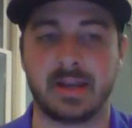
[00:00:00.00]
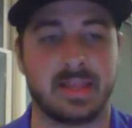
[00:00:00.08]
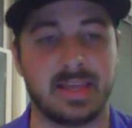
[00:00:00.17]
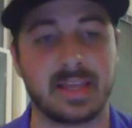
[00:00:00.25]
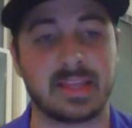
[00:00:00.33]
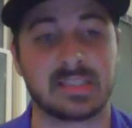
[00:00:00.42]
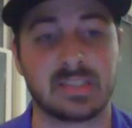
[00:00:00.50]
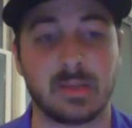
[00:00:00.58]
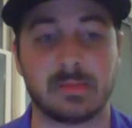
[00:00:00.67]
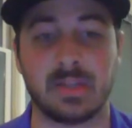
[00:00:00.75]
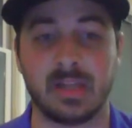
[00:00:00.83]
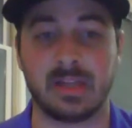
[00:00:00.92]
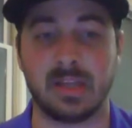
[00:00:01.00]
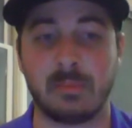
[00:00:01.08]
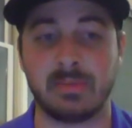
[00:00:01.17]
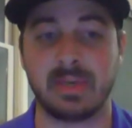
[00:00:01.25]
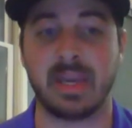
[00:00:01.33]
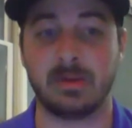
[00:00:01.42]
And I think that's something that the
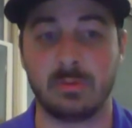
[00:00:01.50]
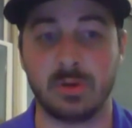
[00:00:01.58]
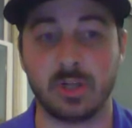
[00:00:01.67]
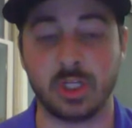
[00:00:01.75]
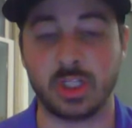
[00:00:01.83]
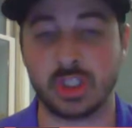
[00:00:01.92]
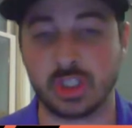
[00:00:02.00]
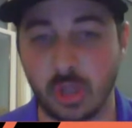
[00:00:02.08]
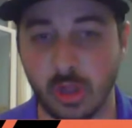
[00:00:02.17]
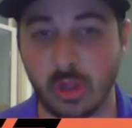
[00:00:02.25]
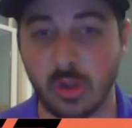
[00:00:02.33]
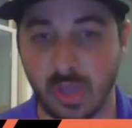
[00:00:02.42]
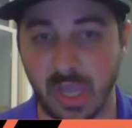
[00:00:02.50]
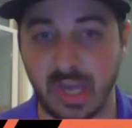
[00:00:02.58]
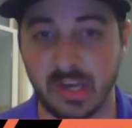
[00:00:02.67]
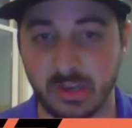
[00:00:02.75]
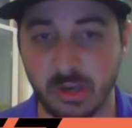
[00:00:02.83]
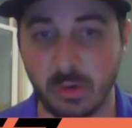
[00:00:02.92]
NBA really should look
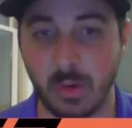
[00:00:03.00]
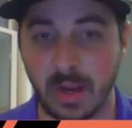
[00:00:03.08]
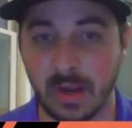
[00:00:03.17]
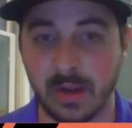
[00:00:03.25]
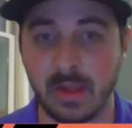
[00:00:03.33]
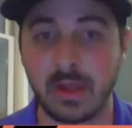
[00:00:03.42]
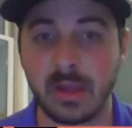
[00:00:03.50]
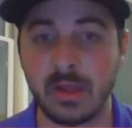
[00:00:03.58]
at doing,